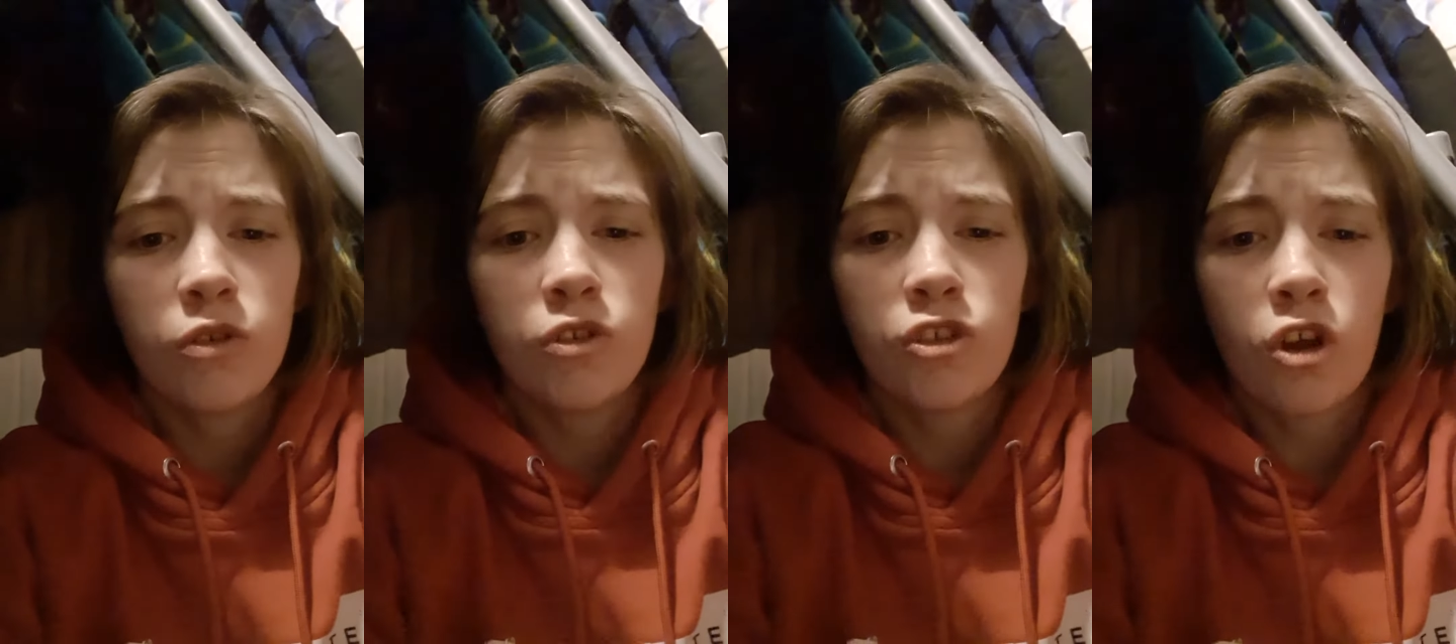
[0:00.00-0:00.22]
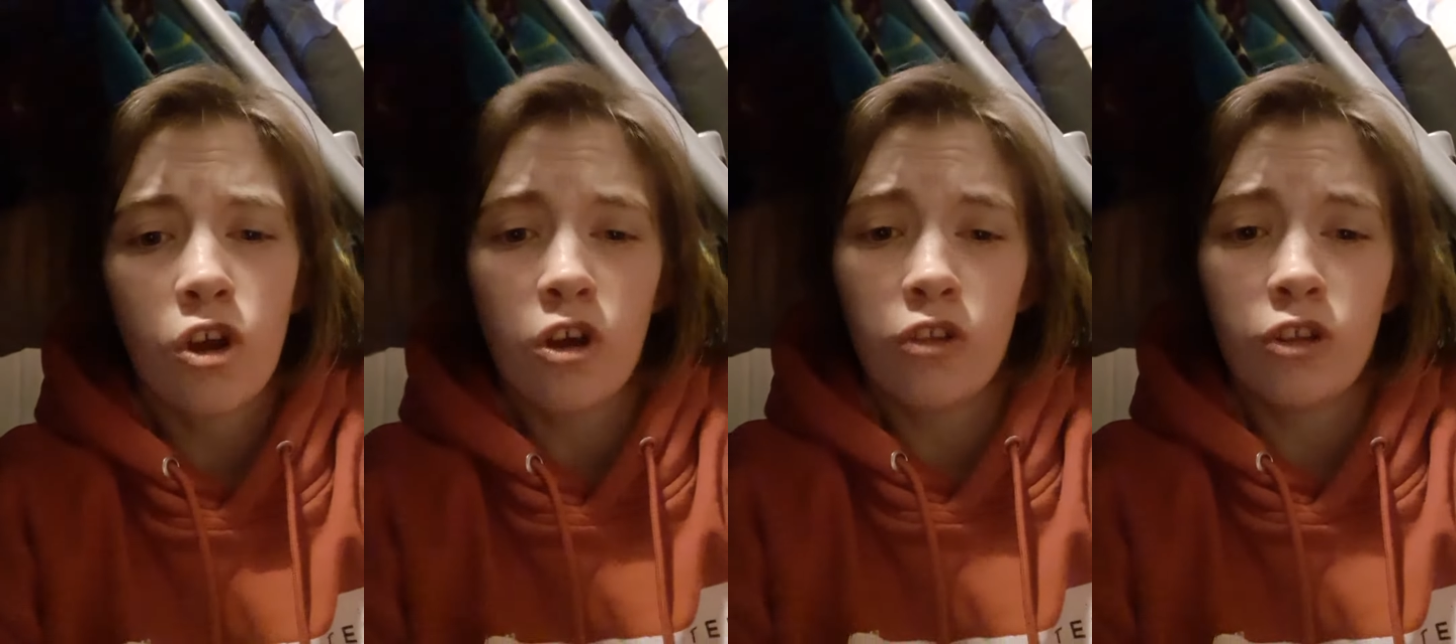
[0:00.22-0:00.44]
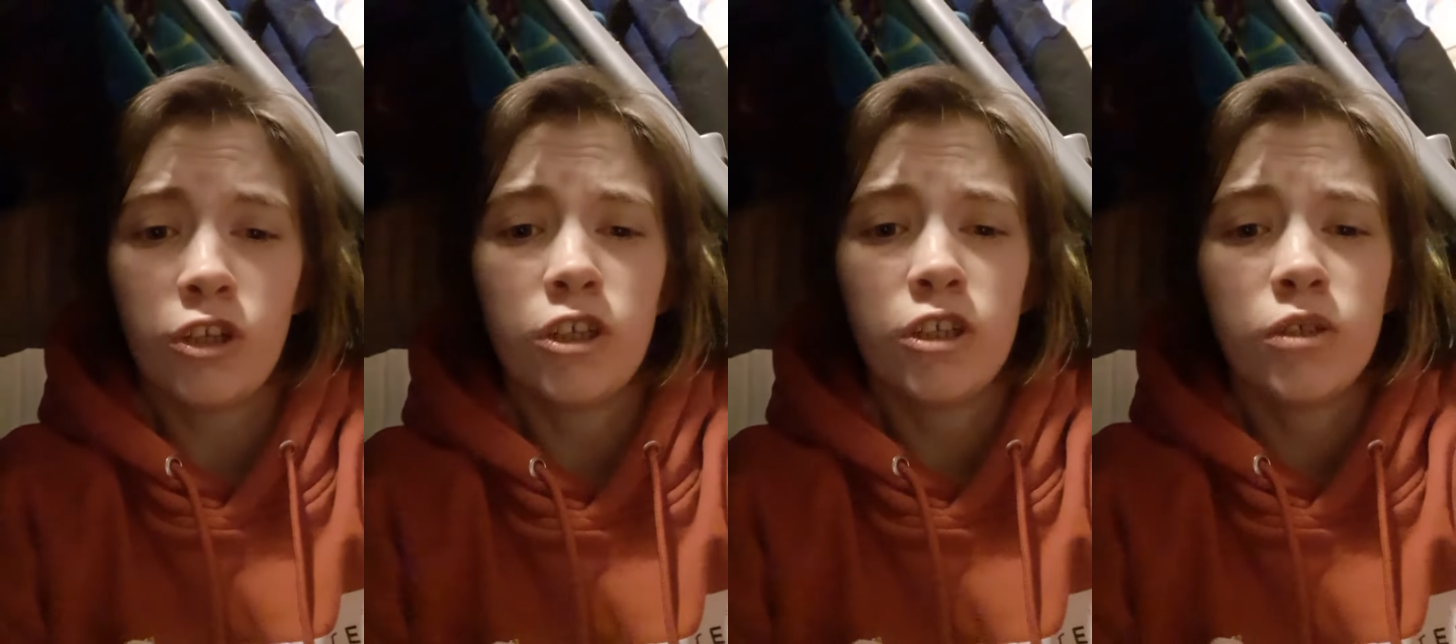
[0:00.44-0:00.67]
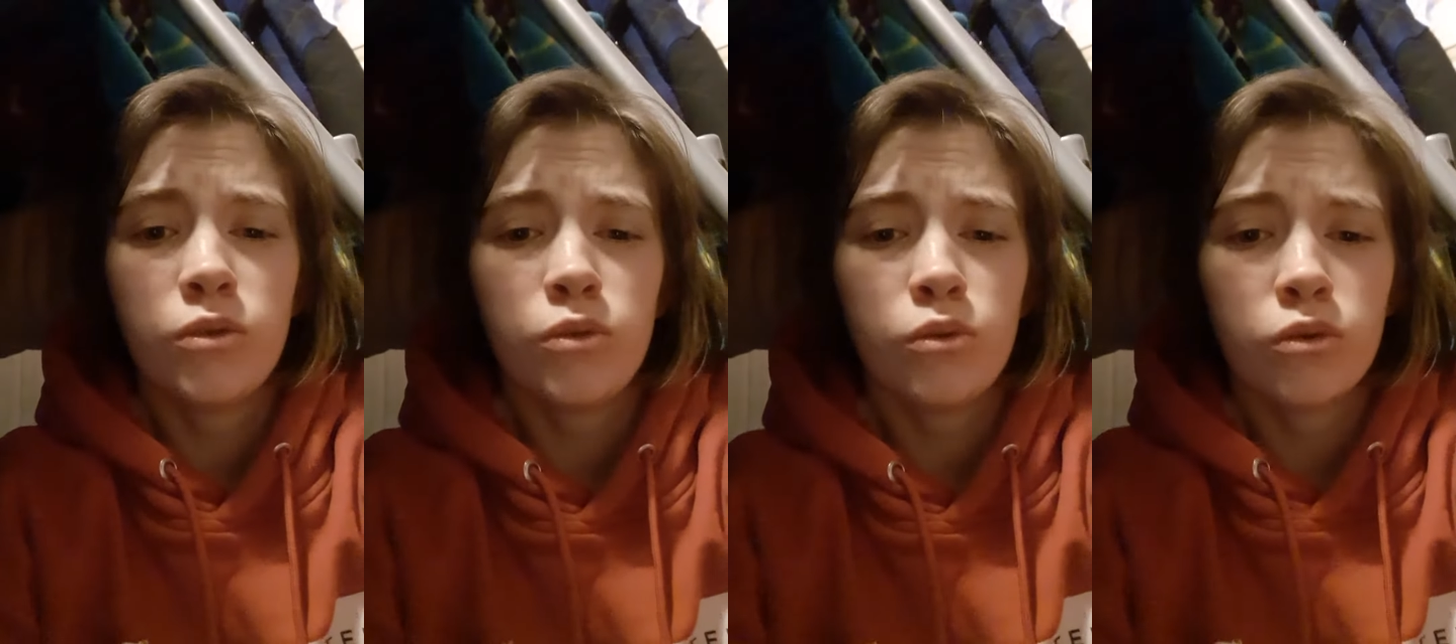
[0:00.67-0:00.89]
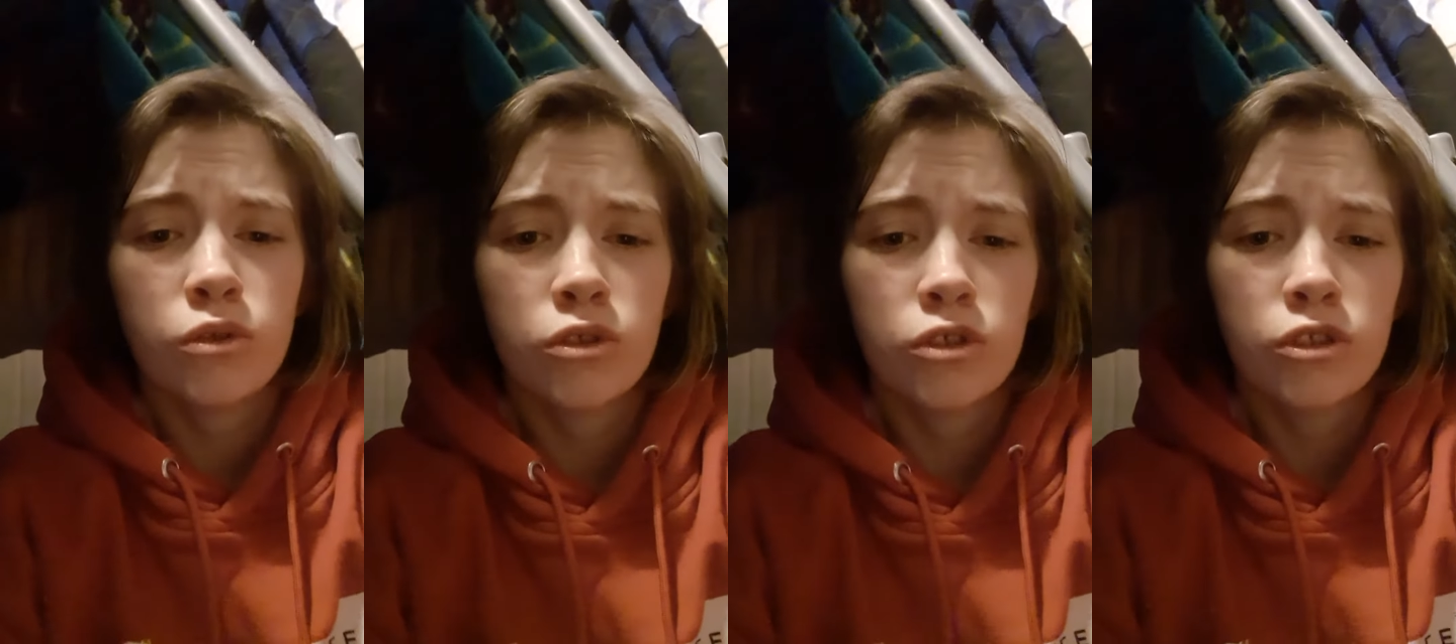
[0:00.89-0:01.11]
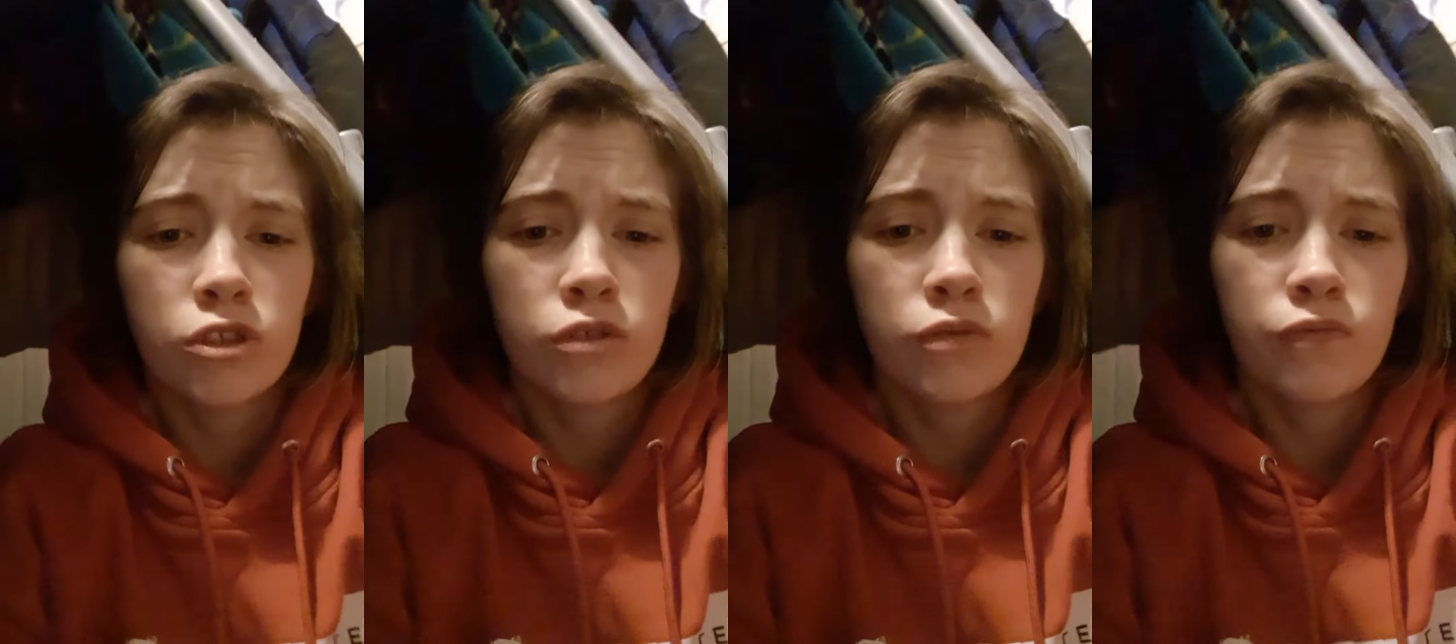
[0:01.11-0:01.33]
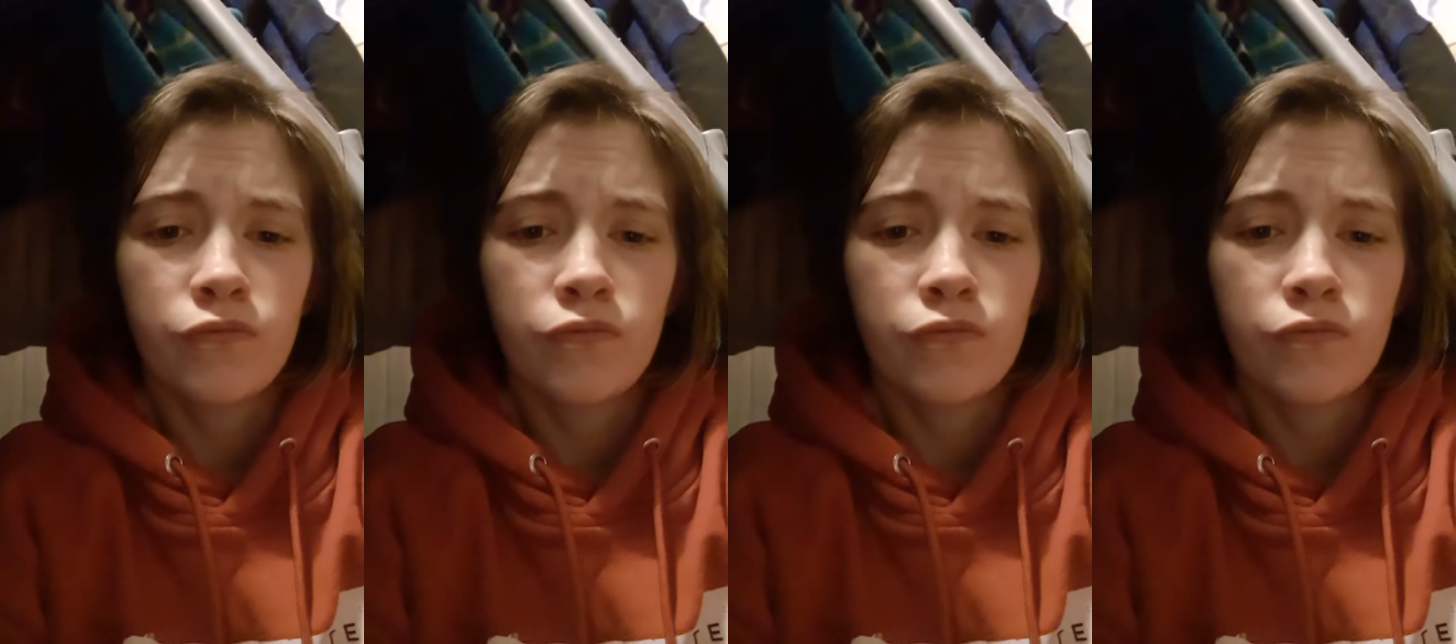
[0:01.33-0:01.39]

is Hollyoaks.